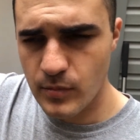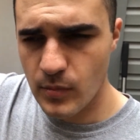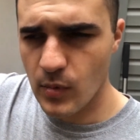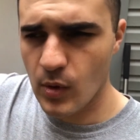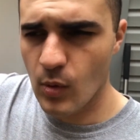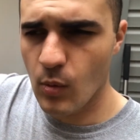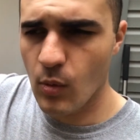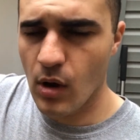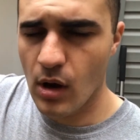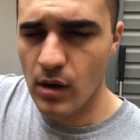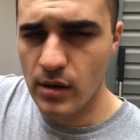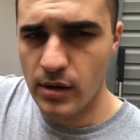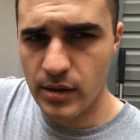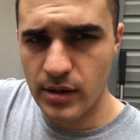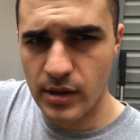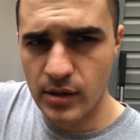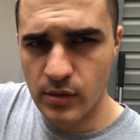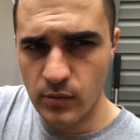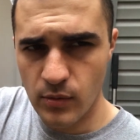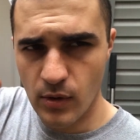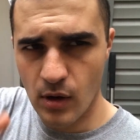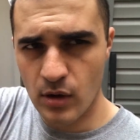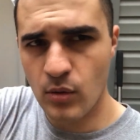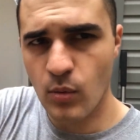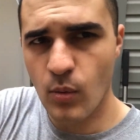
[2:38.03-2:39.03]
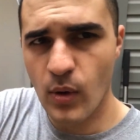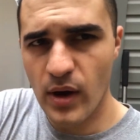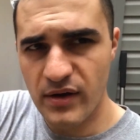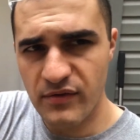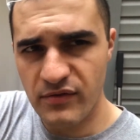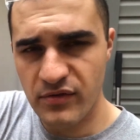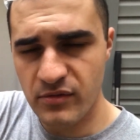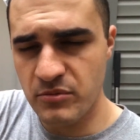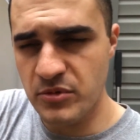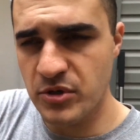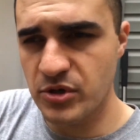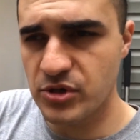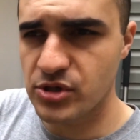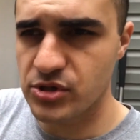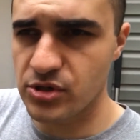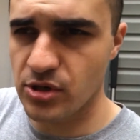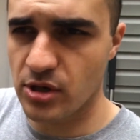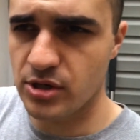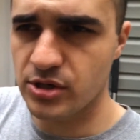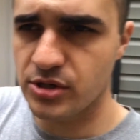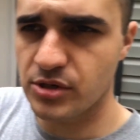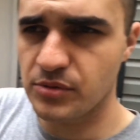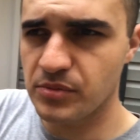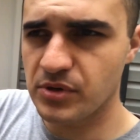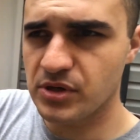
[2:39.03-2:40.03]
the water can run away from your
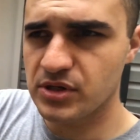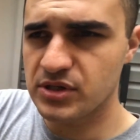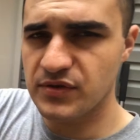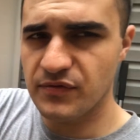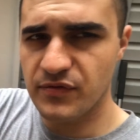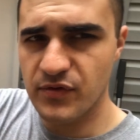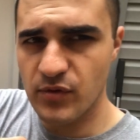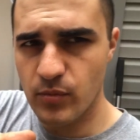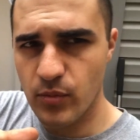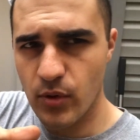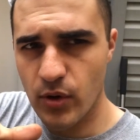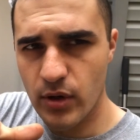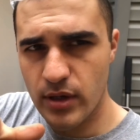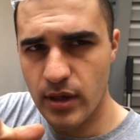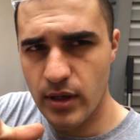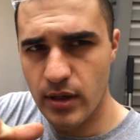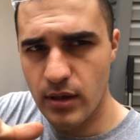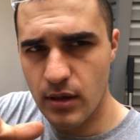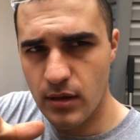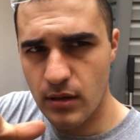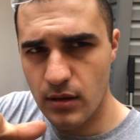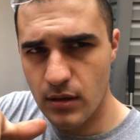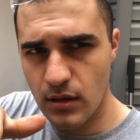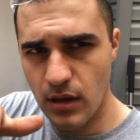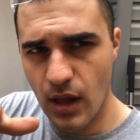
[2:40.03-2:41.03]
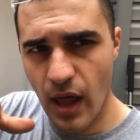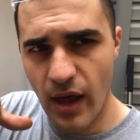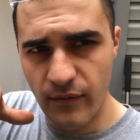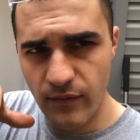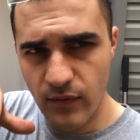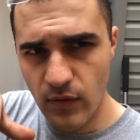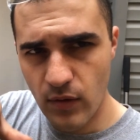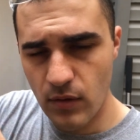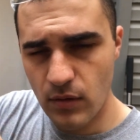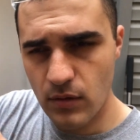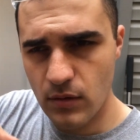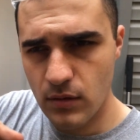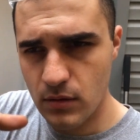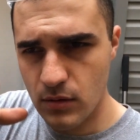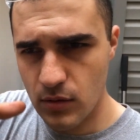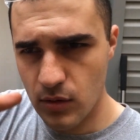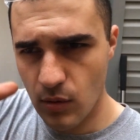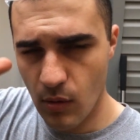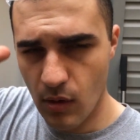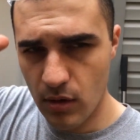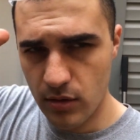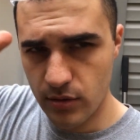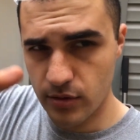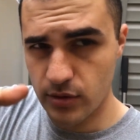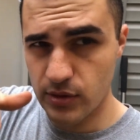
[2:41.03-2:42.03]
structure, because if you put it level, the
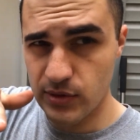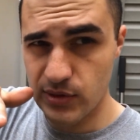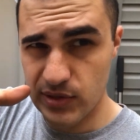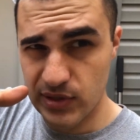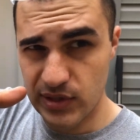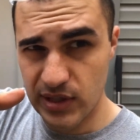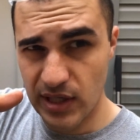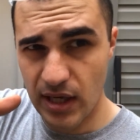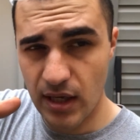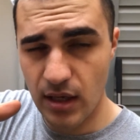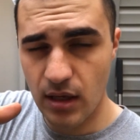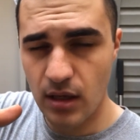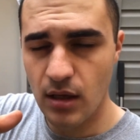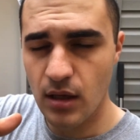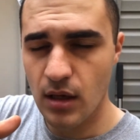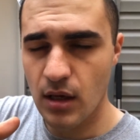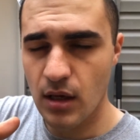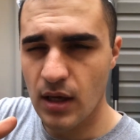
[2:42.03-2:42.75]
water will sit.